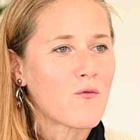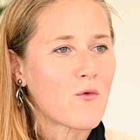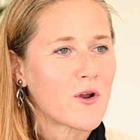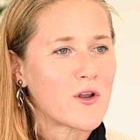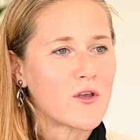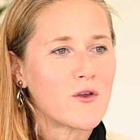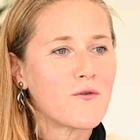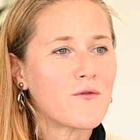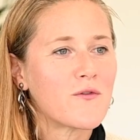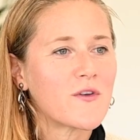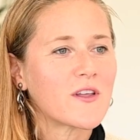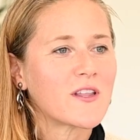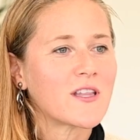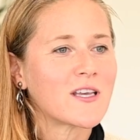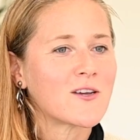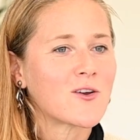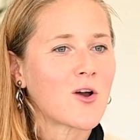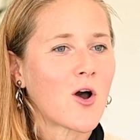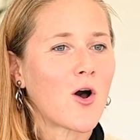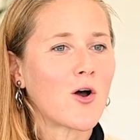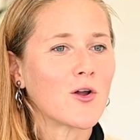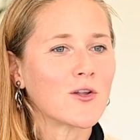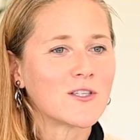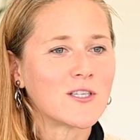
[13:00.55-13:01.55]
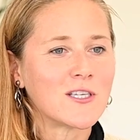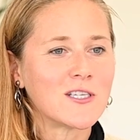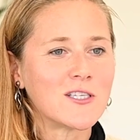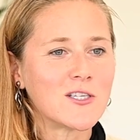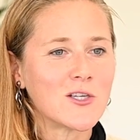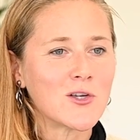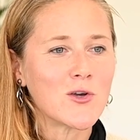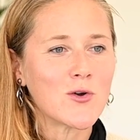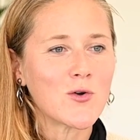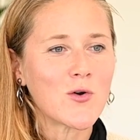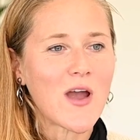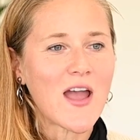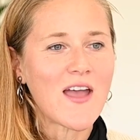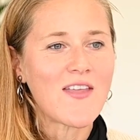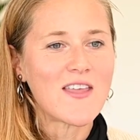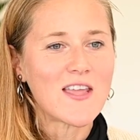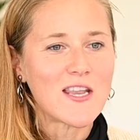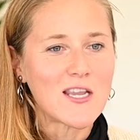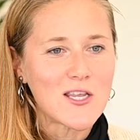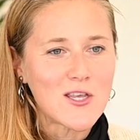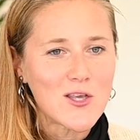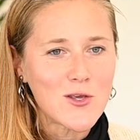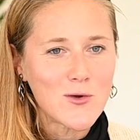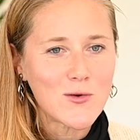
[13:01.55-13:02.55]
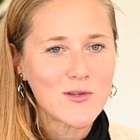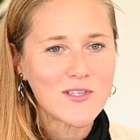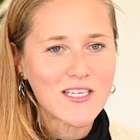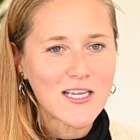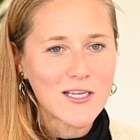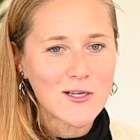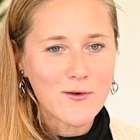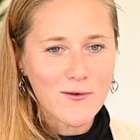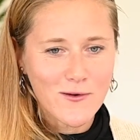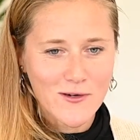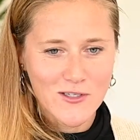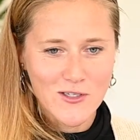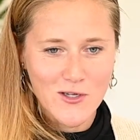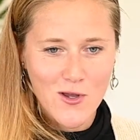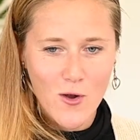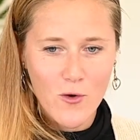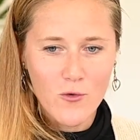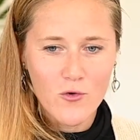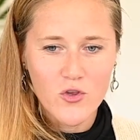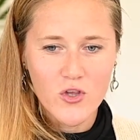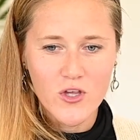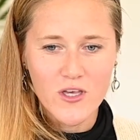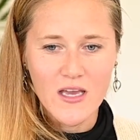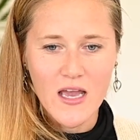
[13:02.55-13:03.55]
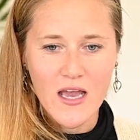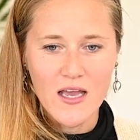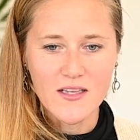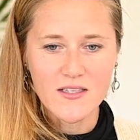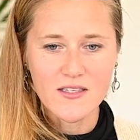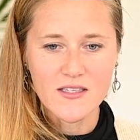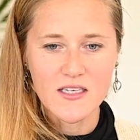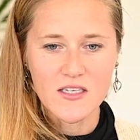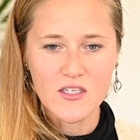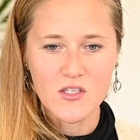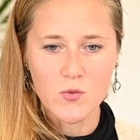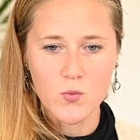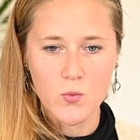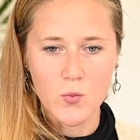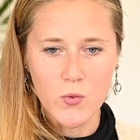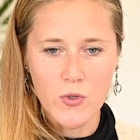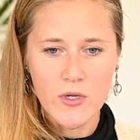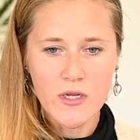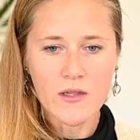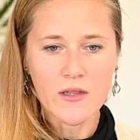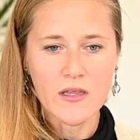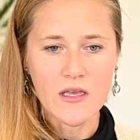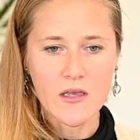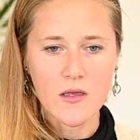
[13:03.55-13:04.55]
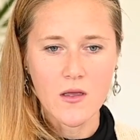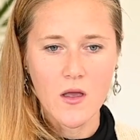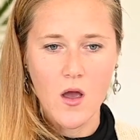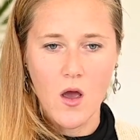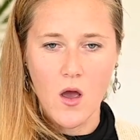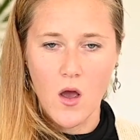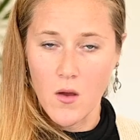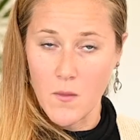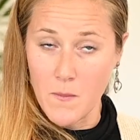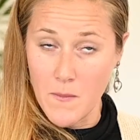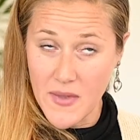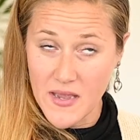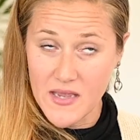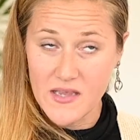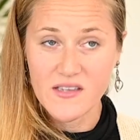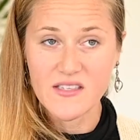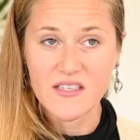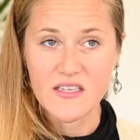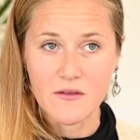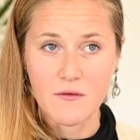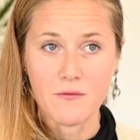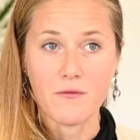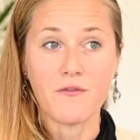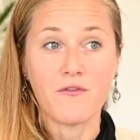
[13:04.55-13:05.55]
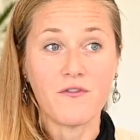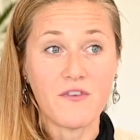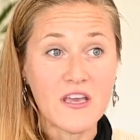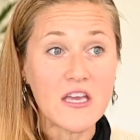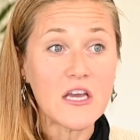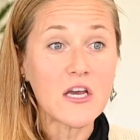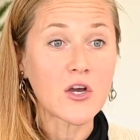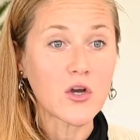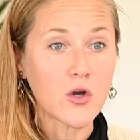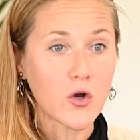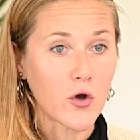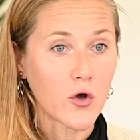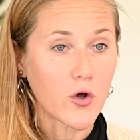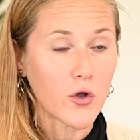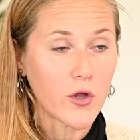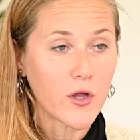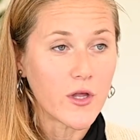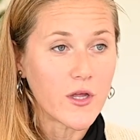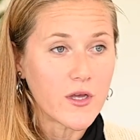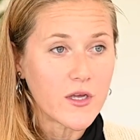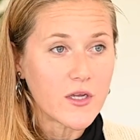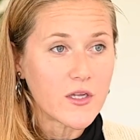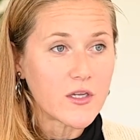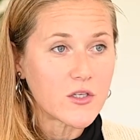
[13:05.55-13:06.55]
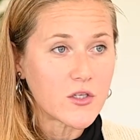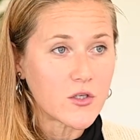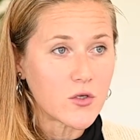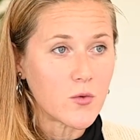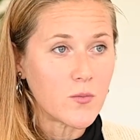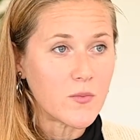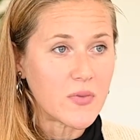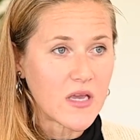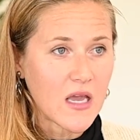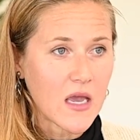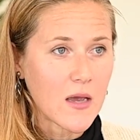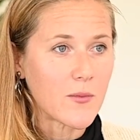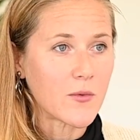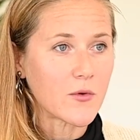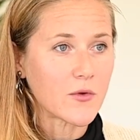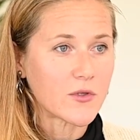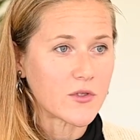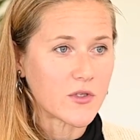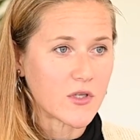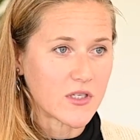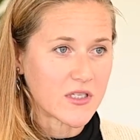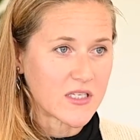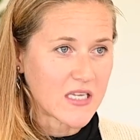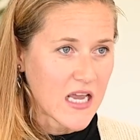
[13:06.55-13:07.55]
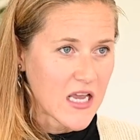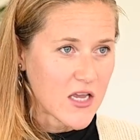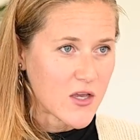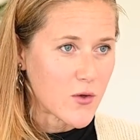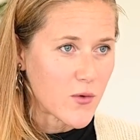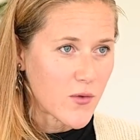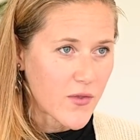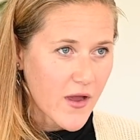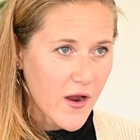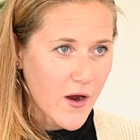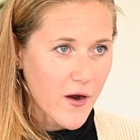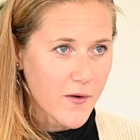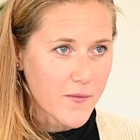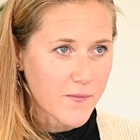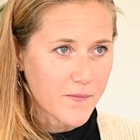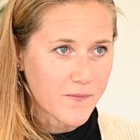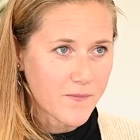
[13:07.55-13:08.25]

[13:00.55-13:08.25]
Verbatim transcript: What are you feeling called to do? And then using nurse coaching as this really amazing vehicle to be able to take you there.